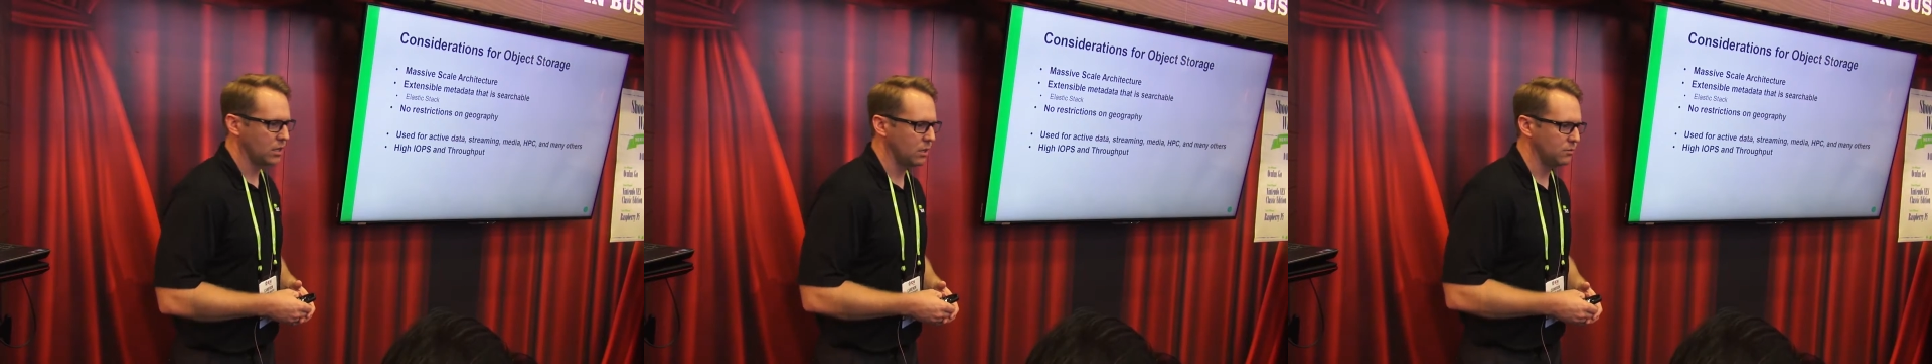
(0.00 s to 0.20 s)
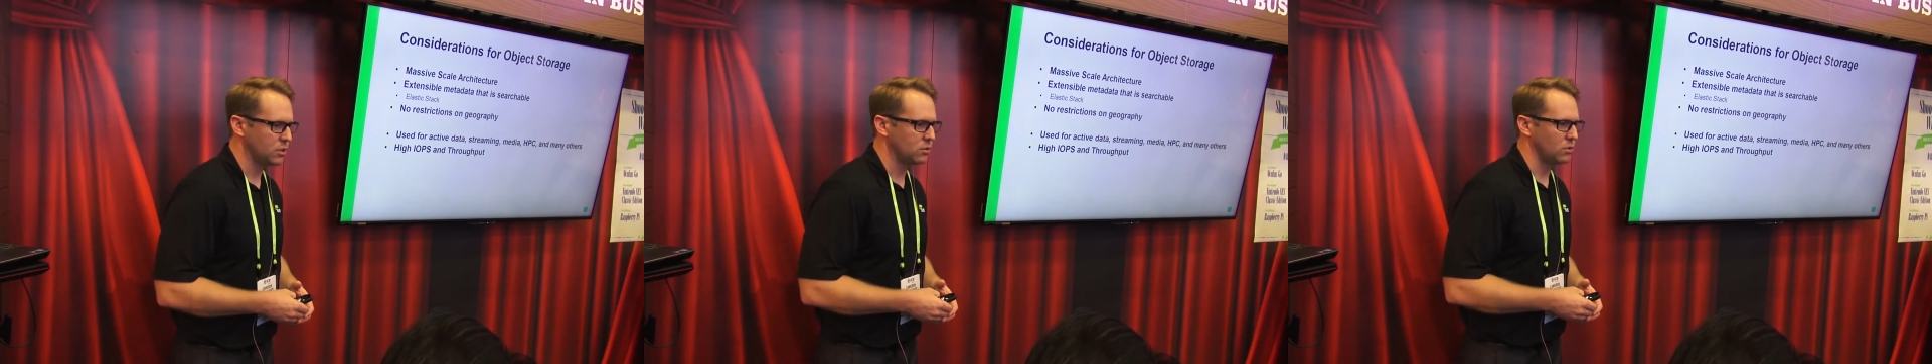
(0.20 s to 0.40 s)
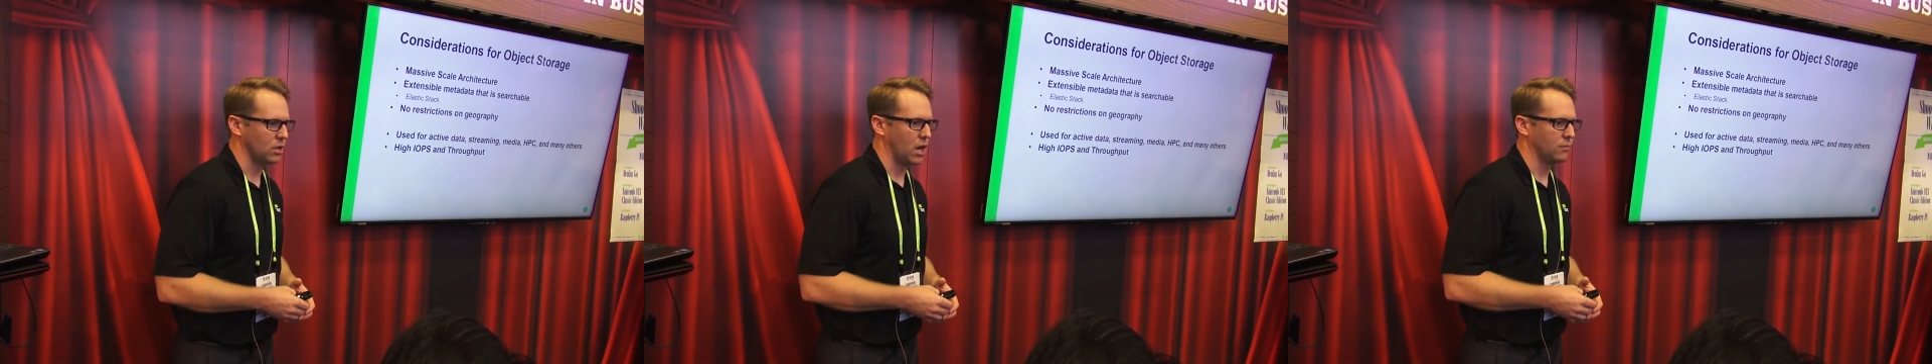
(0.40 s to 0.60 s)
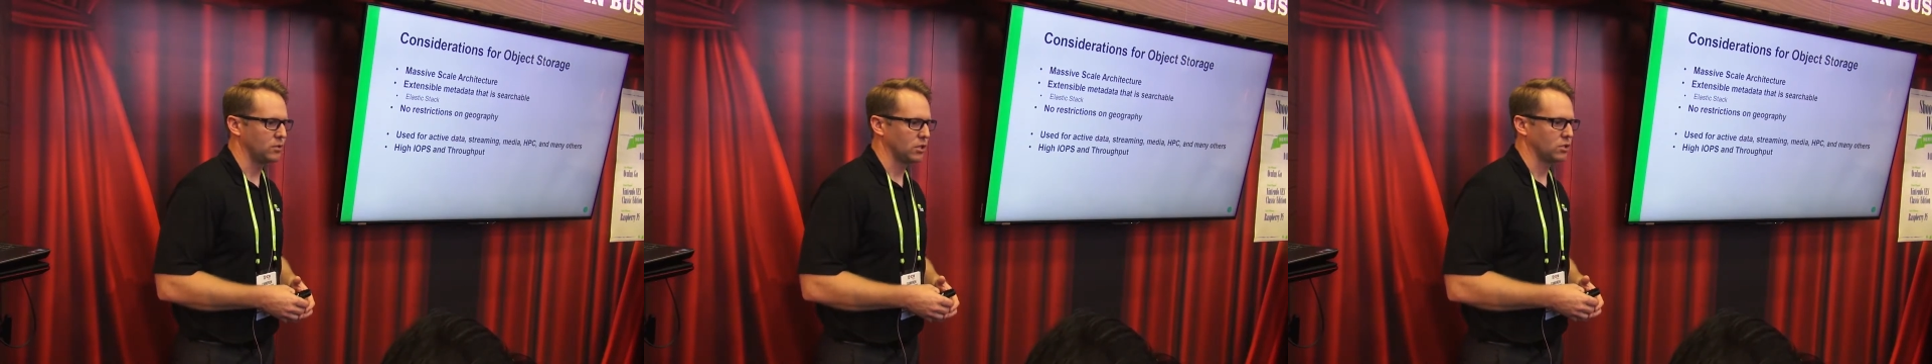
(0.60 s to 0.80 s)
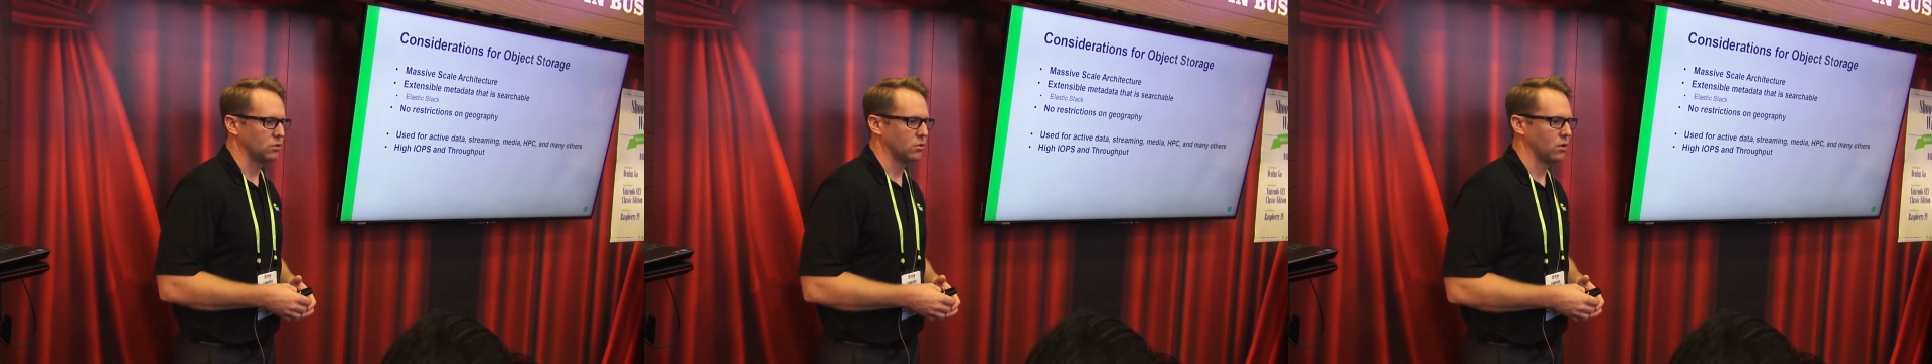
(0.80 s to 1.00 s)
comes to an
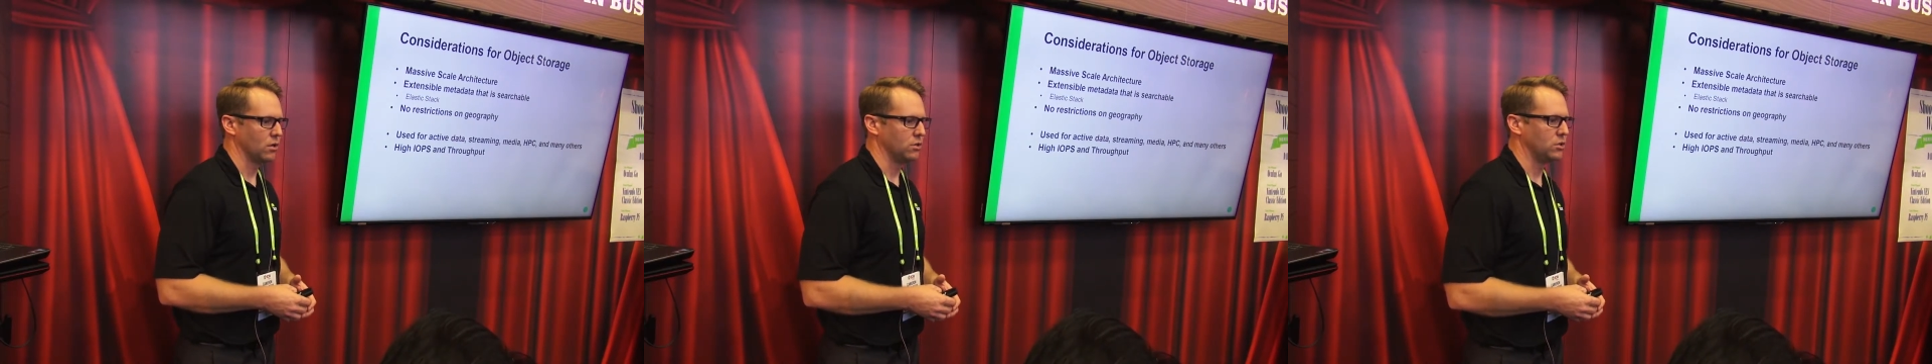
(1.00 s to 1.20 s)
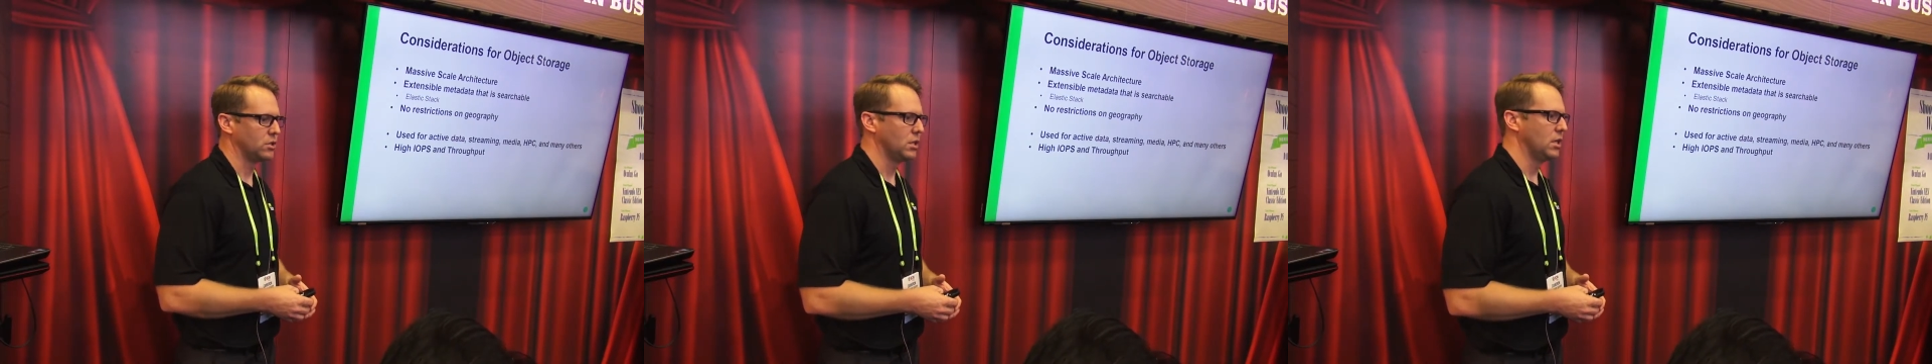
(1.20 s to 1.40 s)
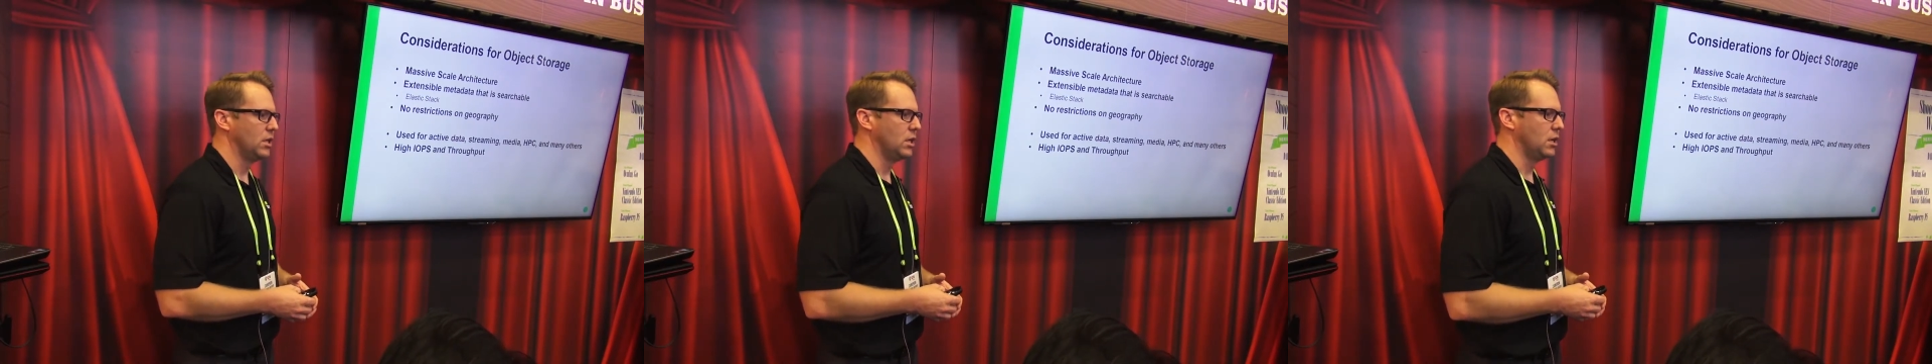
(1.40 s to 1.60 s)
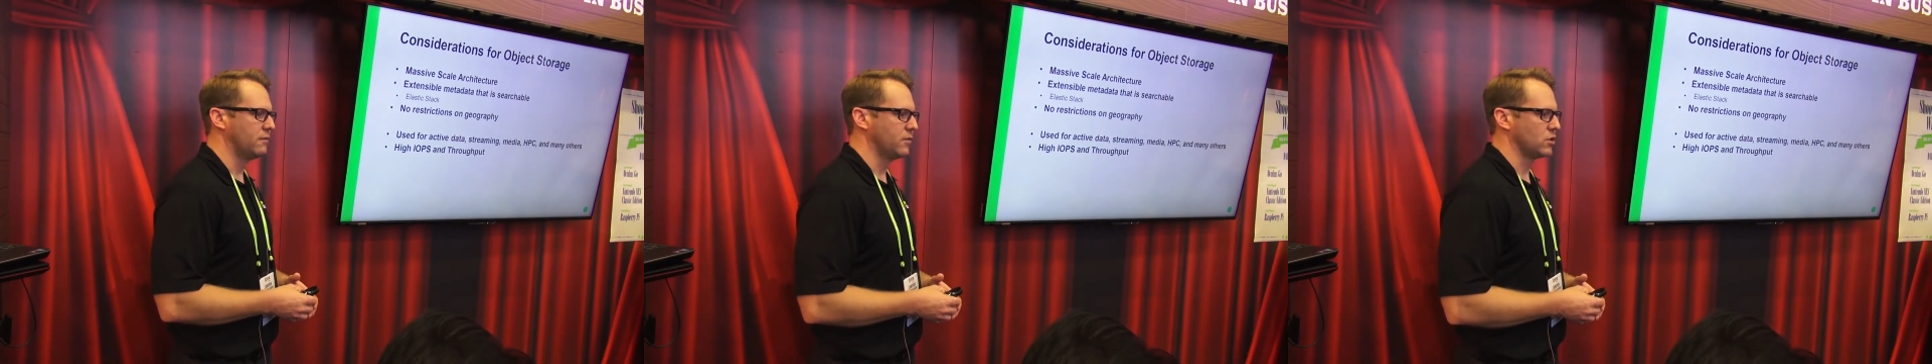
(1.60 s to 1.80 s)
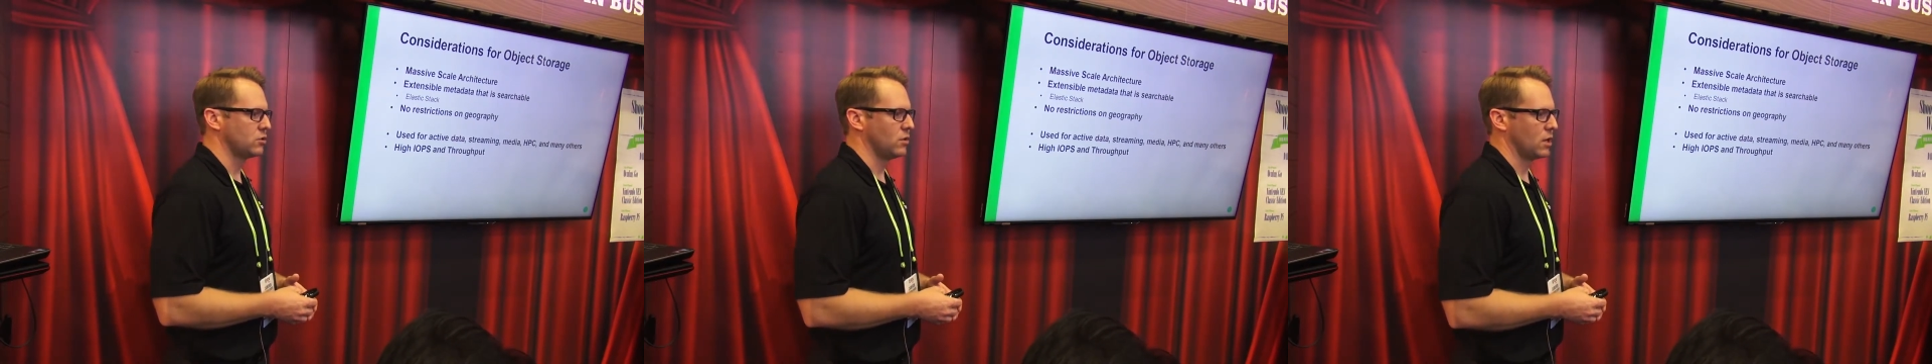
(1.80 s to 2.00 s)
object storage
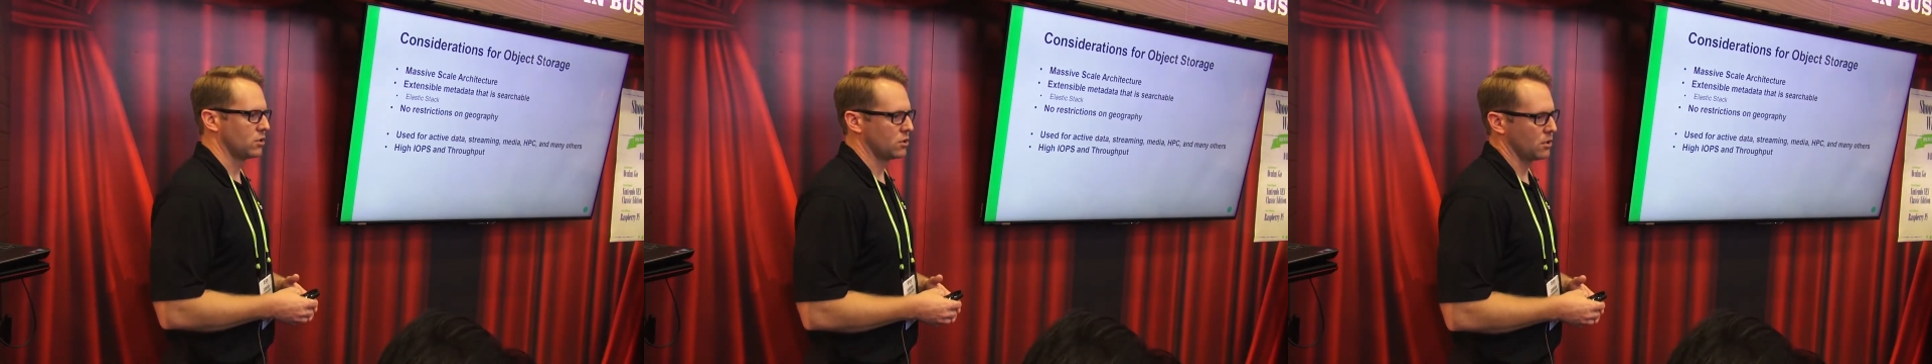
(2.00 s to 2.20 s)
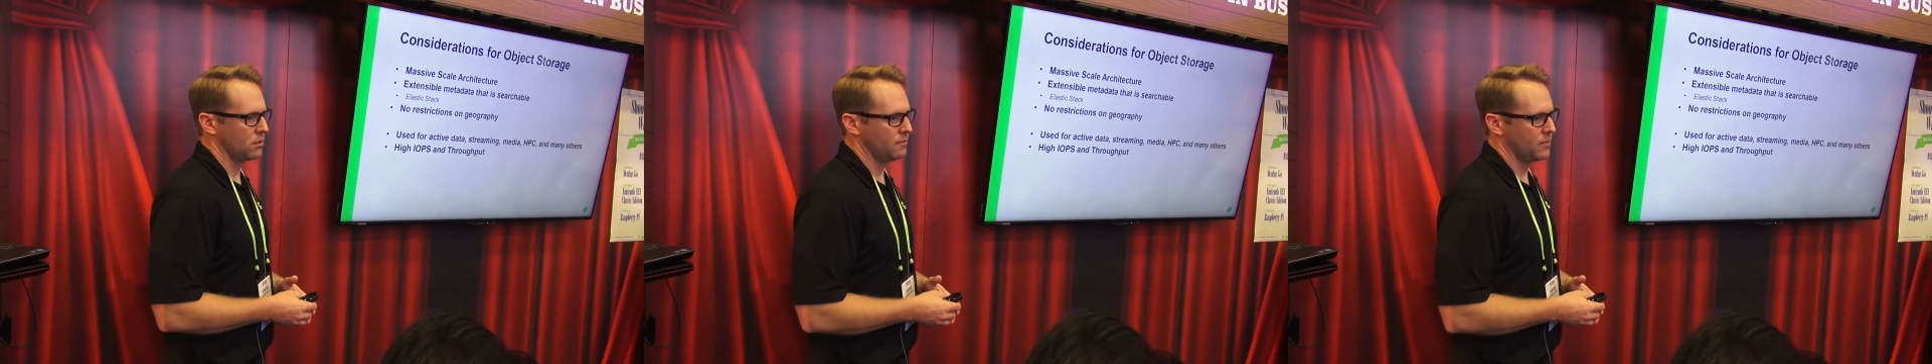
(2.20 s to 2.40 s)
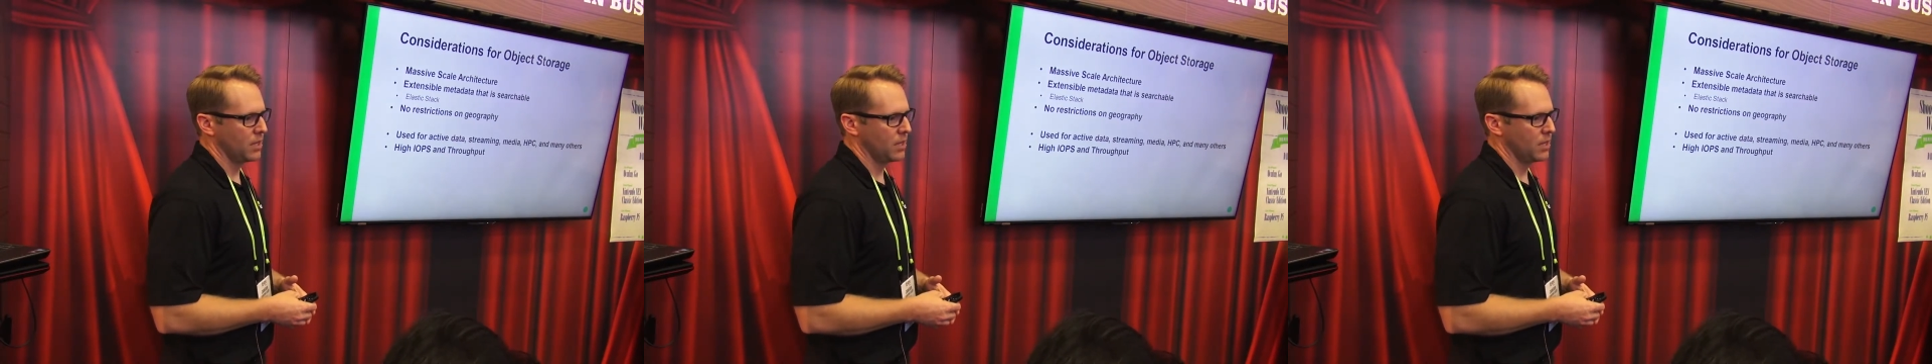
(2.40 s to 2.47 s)
infrastructure.